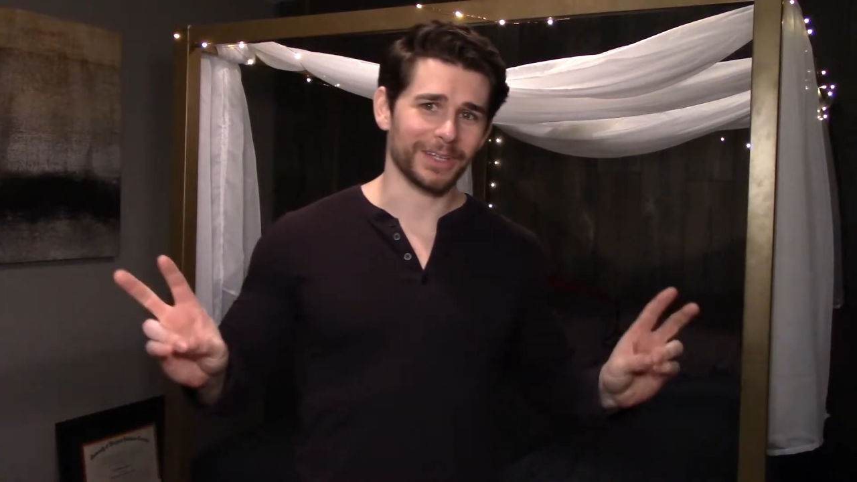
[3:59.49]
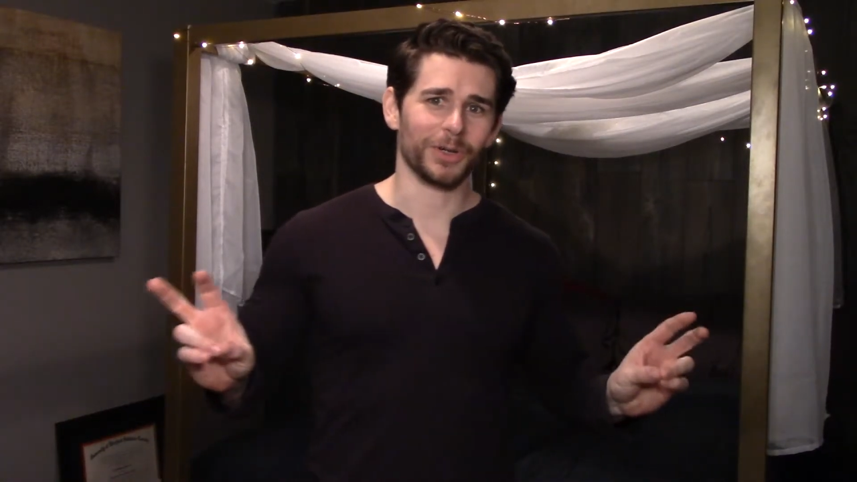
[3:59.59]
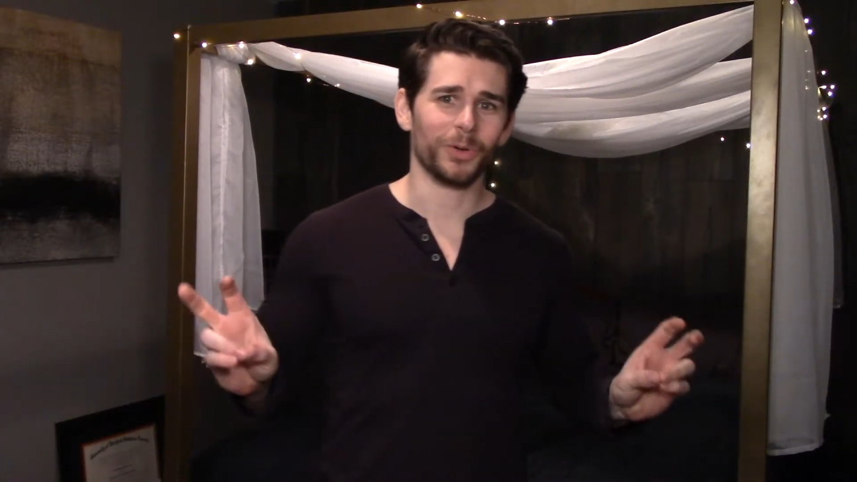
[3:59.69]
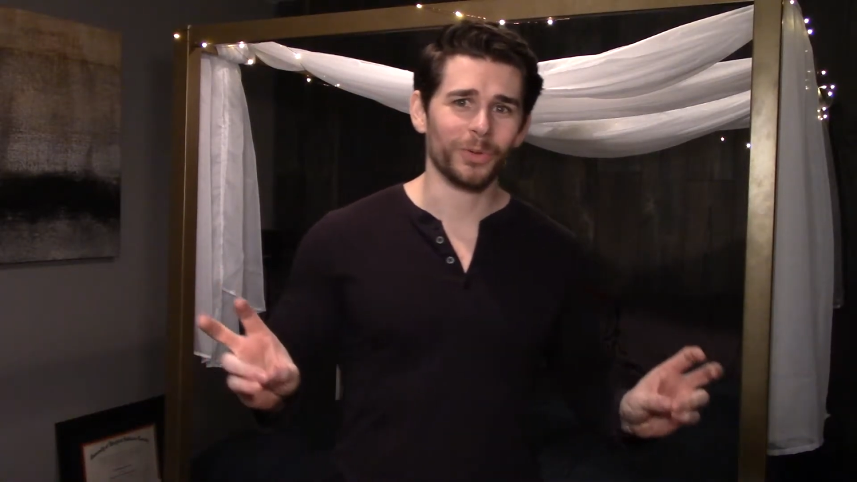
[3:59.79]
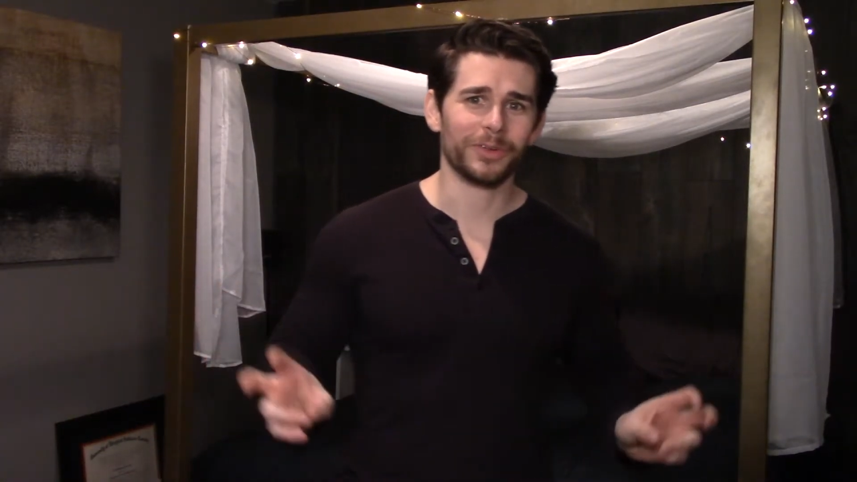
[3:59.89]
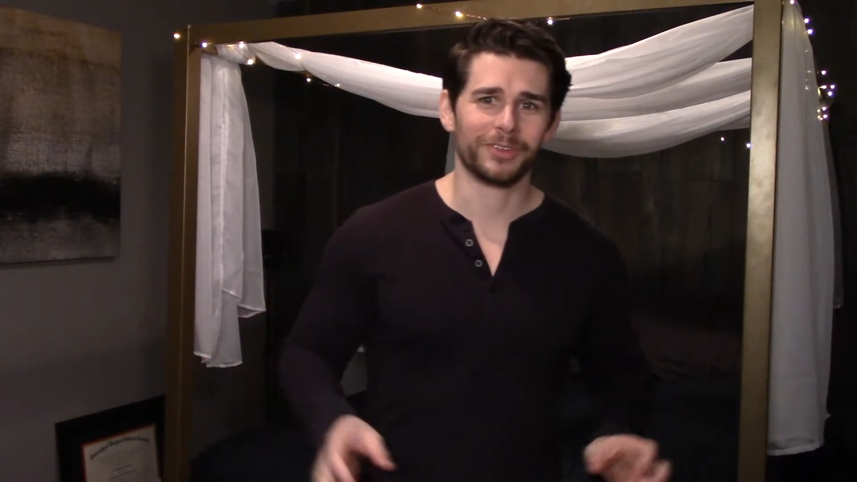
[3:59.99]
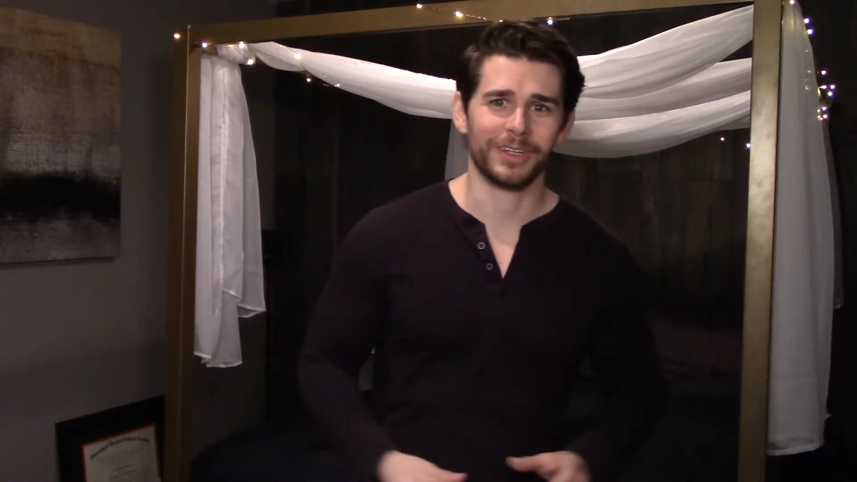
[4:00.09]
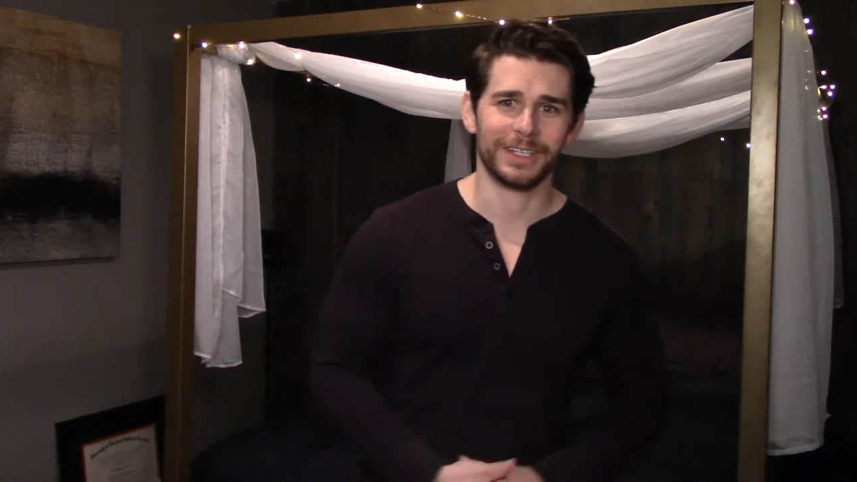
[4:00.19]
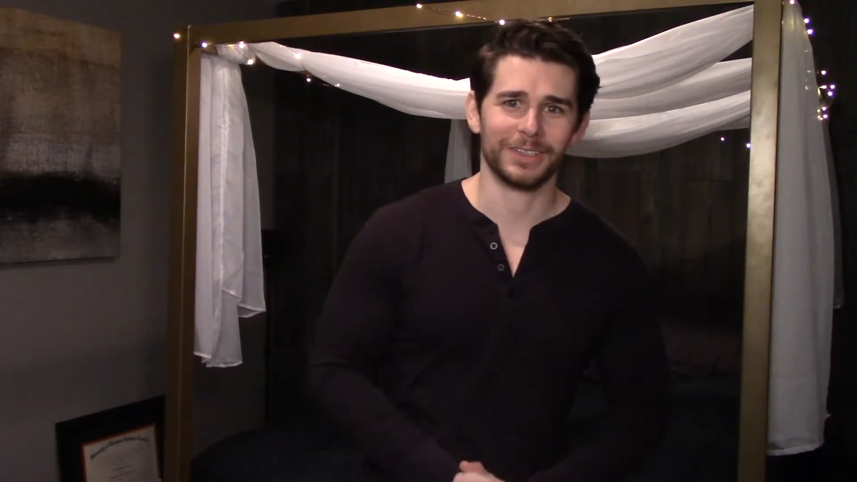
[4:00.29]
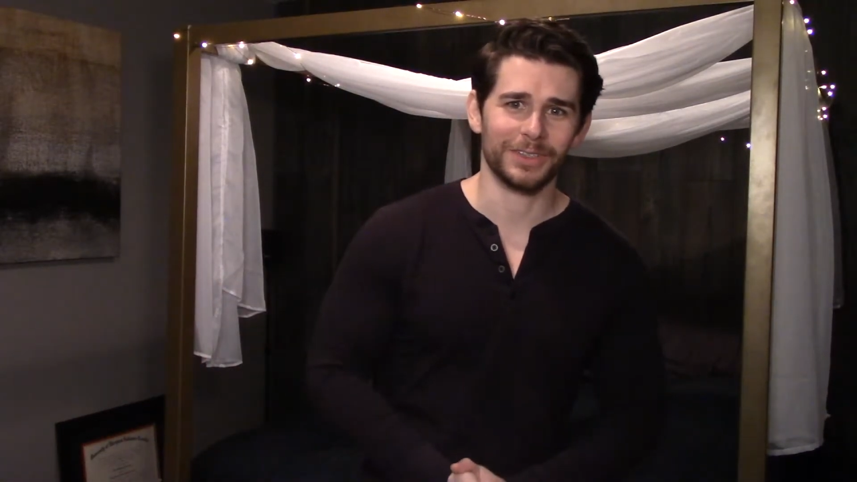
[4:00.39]
coolest
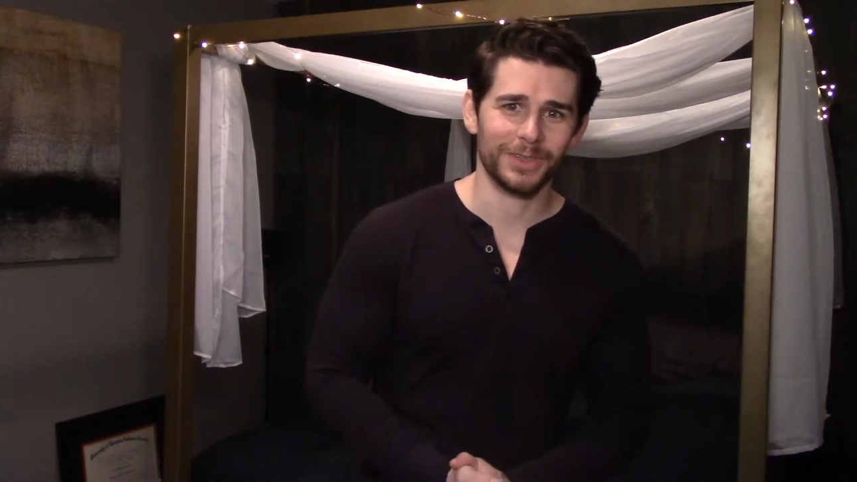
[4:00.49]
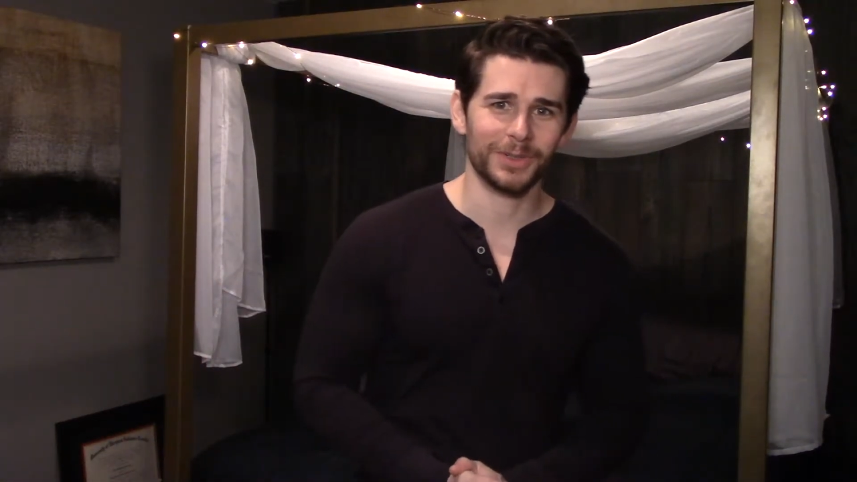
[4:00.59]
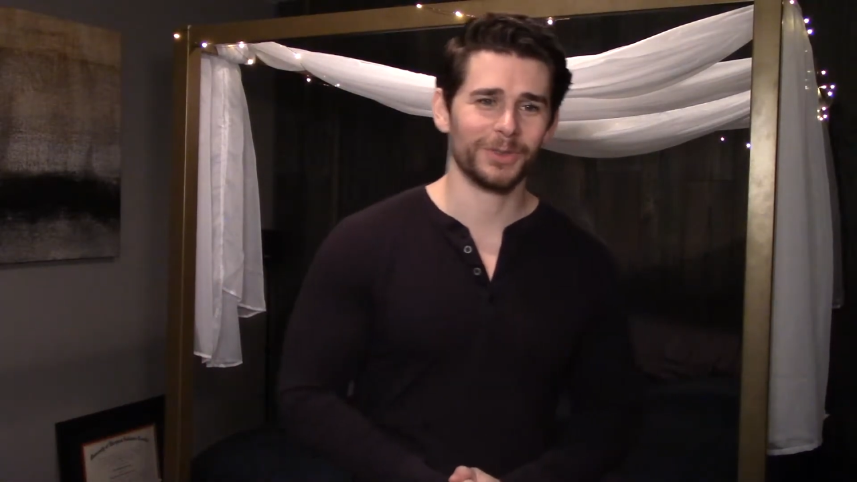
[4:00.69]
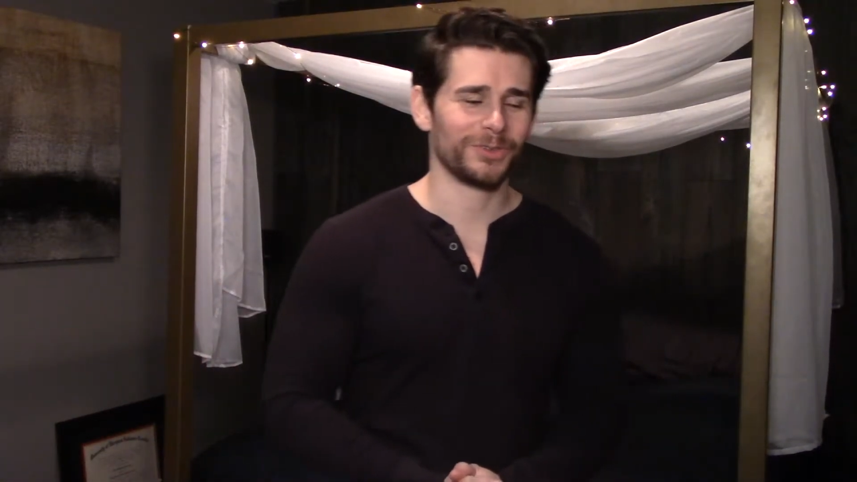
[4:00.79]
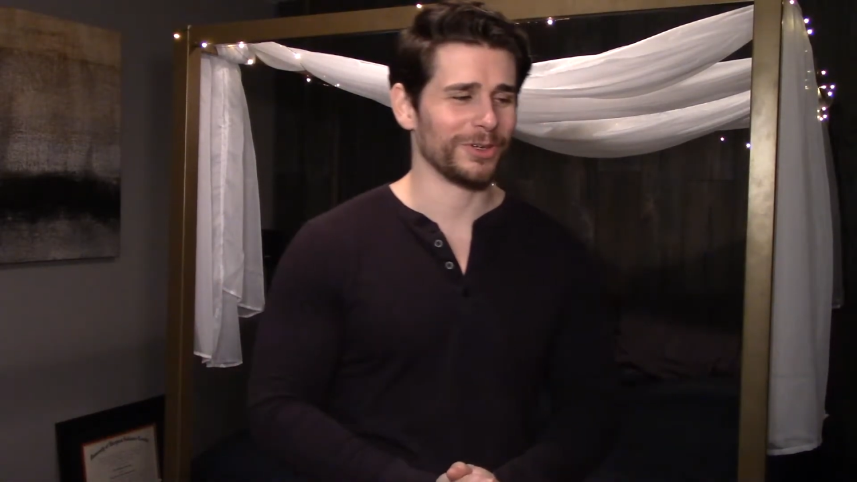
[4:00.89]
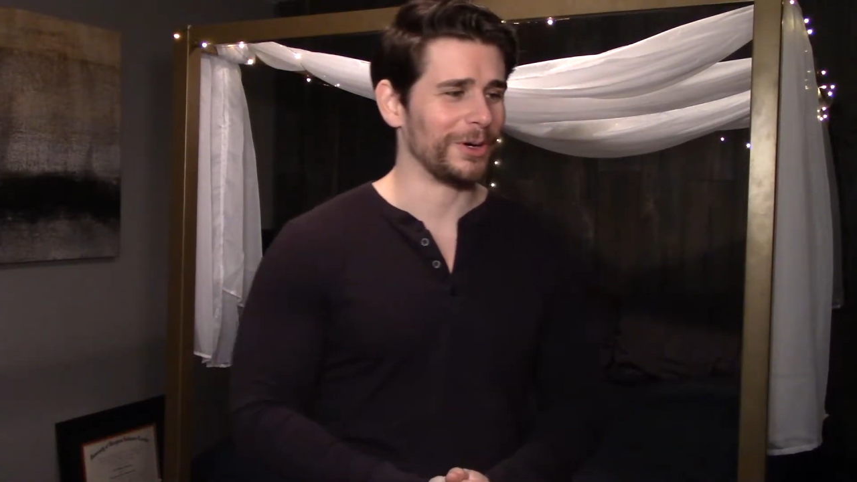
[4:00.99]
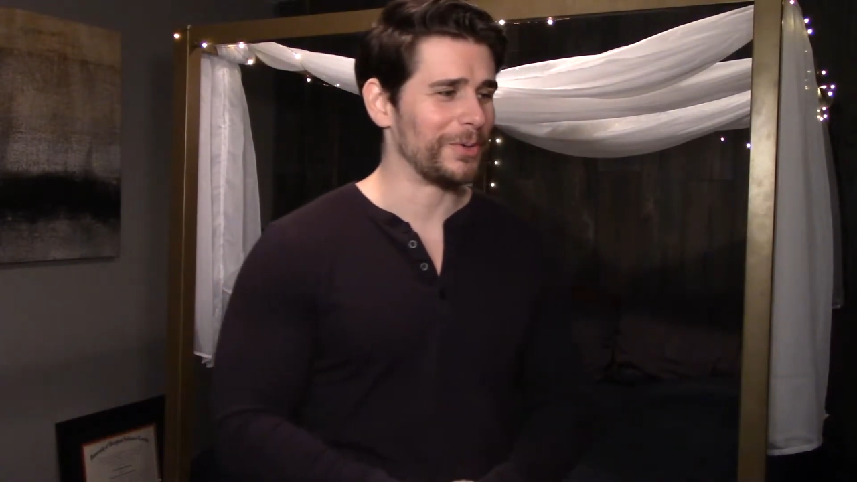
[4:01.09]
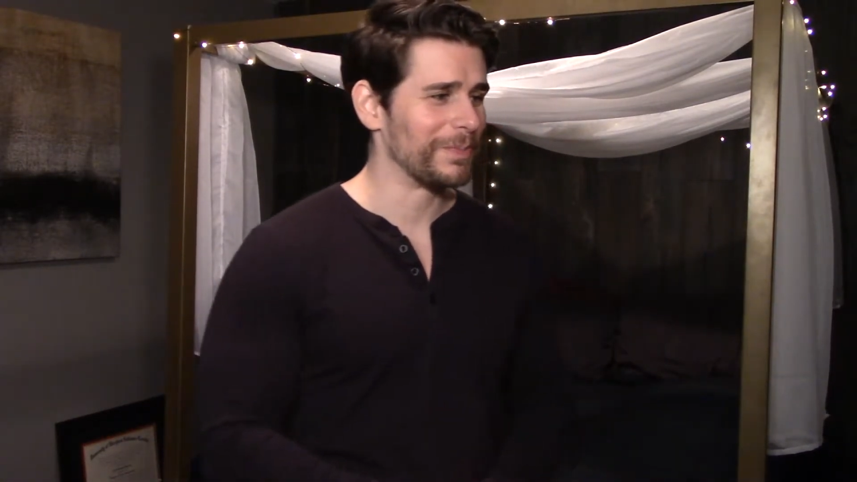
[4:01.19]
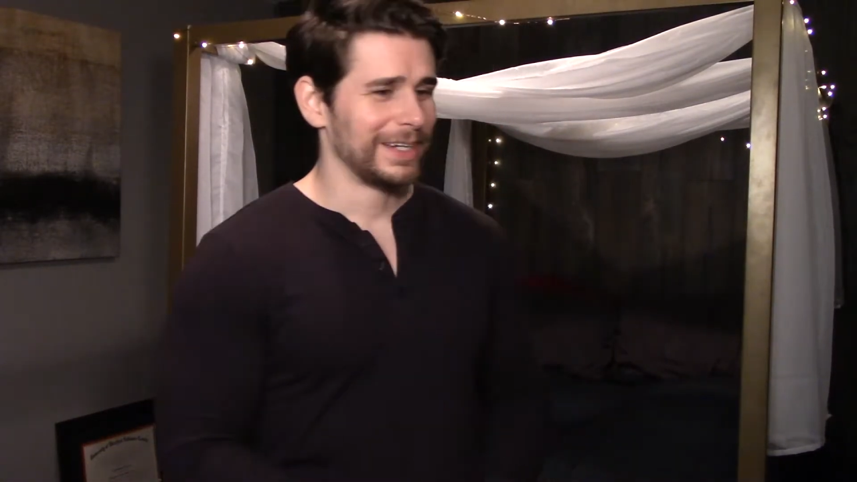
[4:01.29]
thing to do. So